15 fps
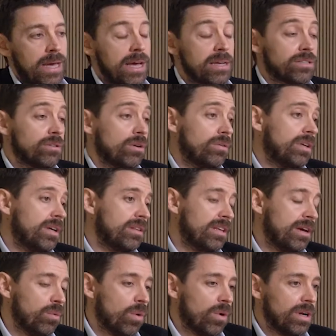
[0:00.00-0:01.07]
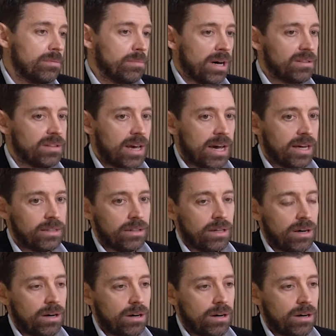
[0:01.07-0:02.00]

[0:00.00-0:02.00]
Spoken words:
Yeah, so they worry about that.